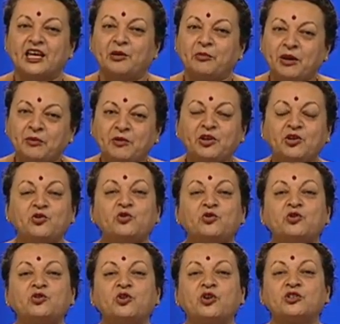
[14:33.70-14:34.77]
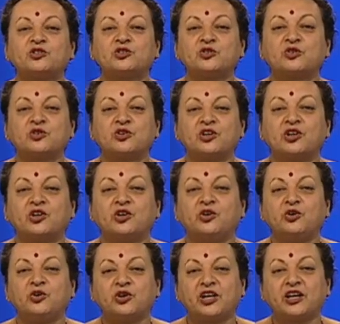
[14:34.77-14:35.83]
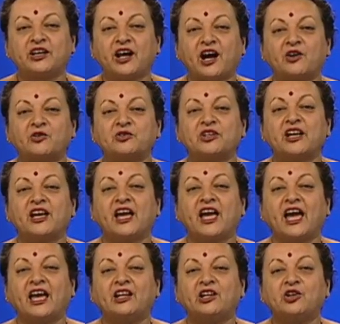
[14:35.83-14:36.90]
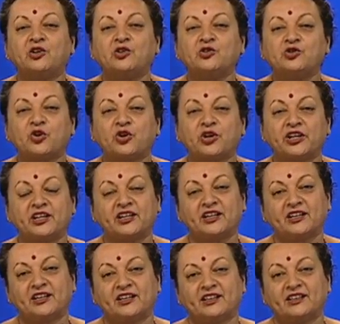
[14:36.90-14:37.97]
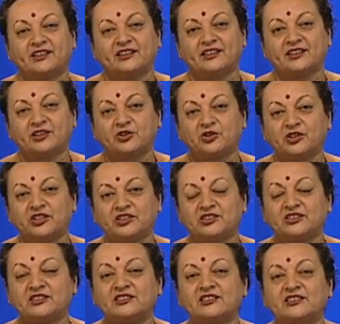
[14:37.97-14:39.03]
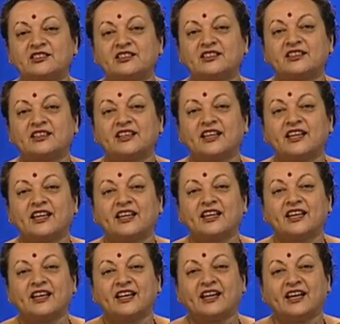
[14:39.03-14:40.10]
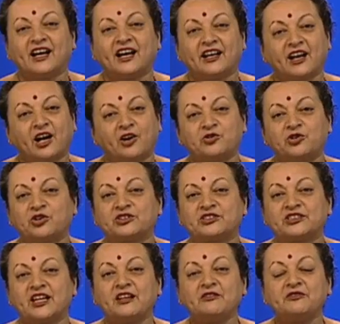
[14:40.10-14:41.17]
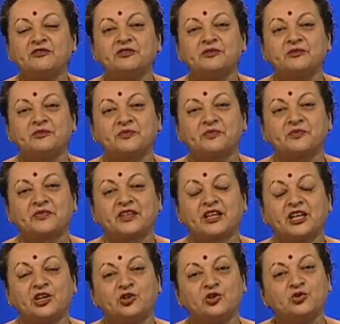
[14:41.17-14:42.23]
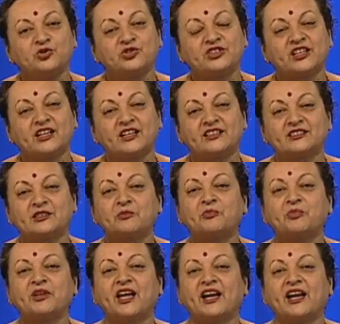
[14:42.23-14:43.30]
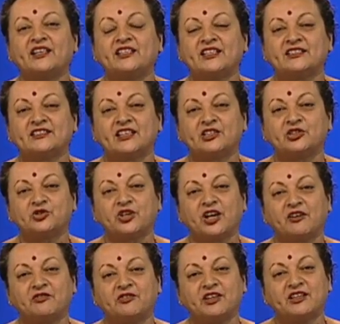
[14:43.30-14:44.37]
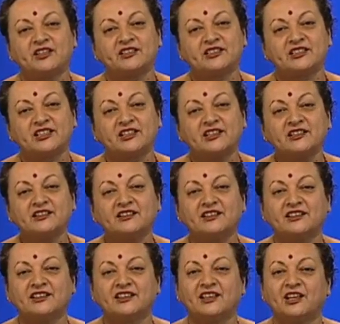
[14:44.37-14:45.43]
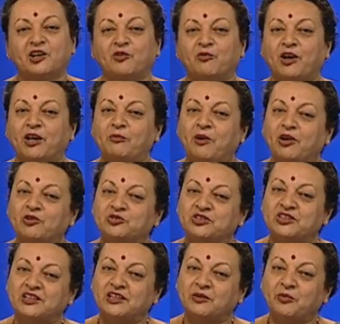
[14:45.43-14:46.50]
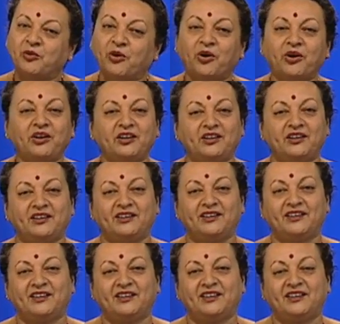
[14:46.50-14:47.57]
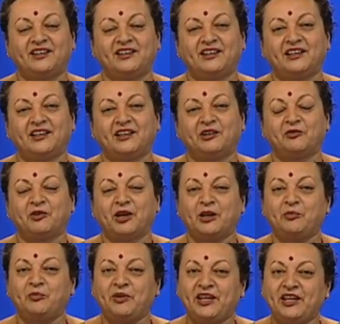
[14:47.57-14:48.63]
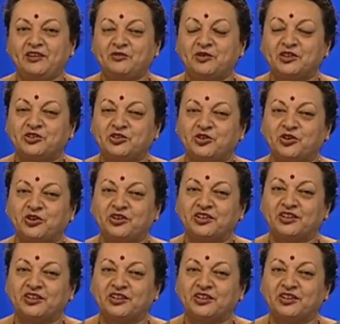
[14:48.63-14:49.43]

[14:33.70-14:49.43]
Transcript: Maybe you could also look around and enjoy the collisions around yourself. Use the simple ideas that you have learnt here while bouncing a ball, while playing with your